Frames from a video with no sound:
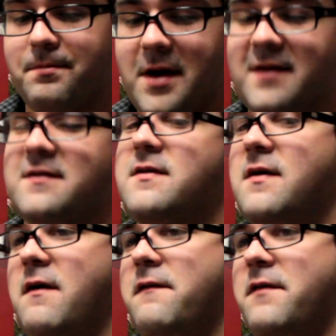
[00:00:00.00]
best
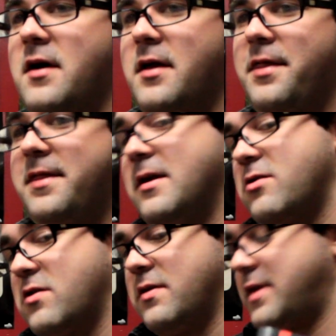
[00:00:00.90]
of
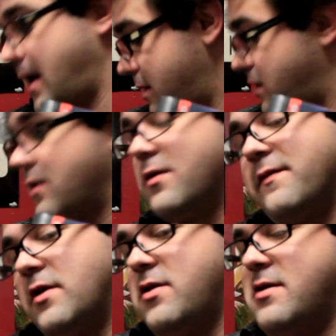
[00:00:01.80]

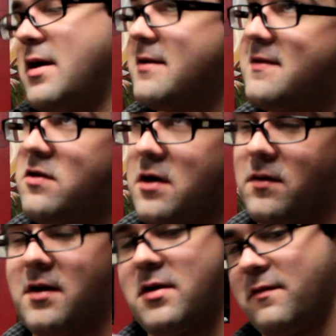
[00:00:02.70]
the Genesis
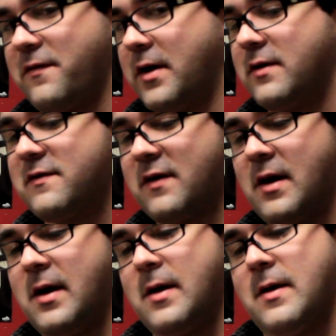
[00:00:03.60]
generation fighters.
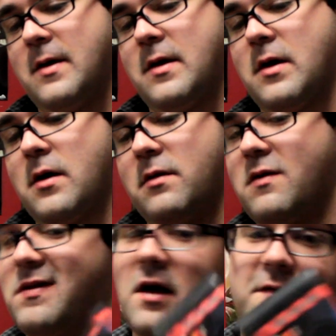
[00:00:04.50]

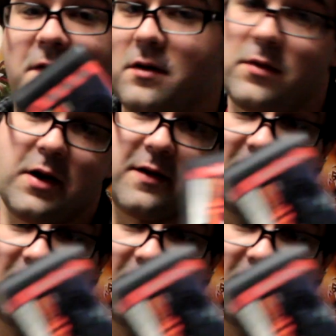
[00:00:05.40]
Just a lot of fun. What are you gonna